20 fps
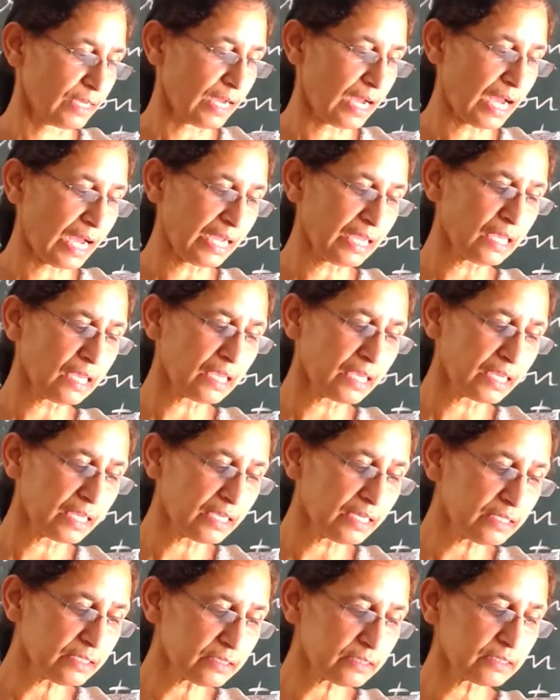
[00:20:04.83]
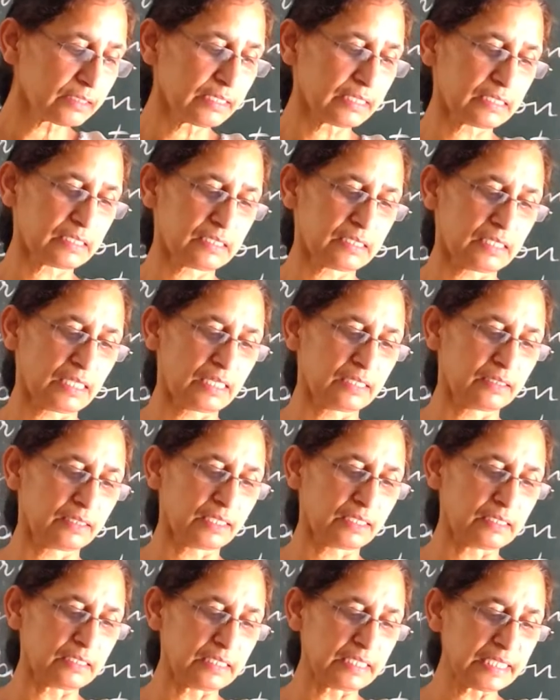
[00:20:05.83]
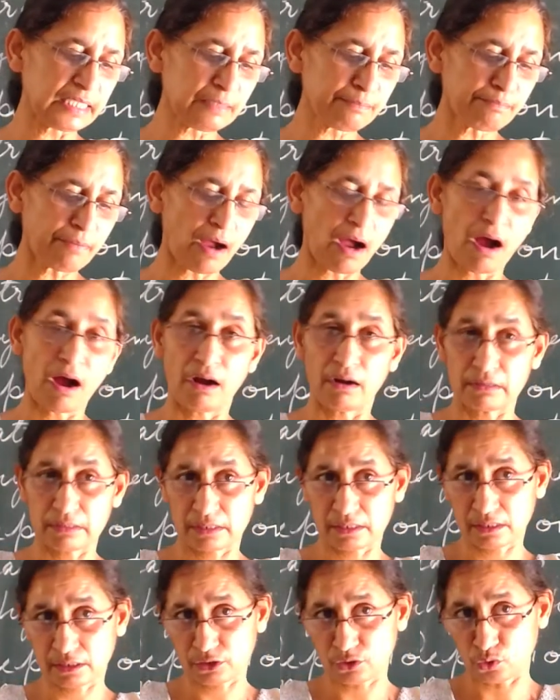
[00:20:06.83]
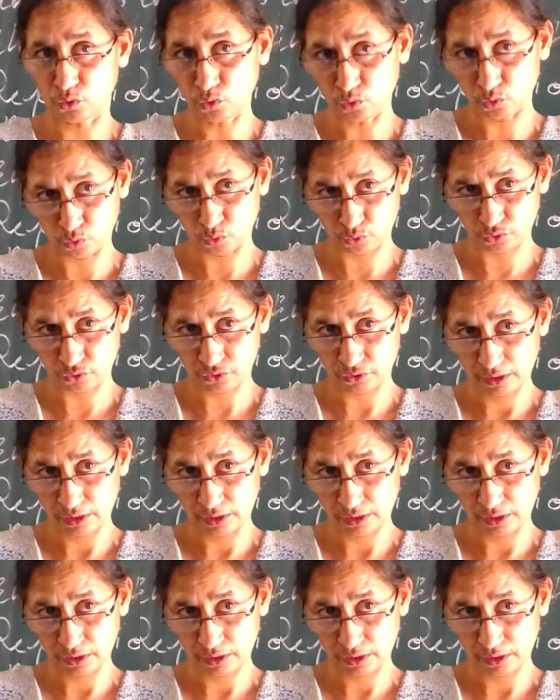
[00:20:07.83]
I hear it in the deep heart's core.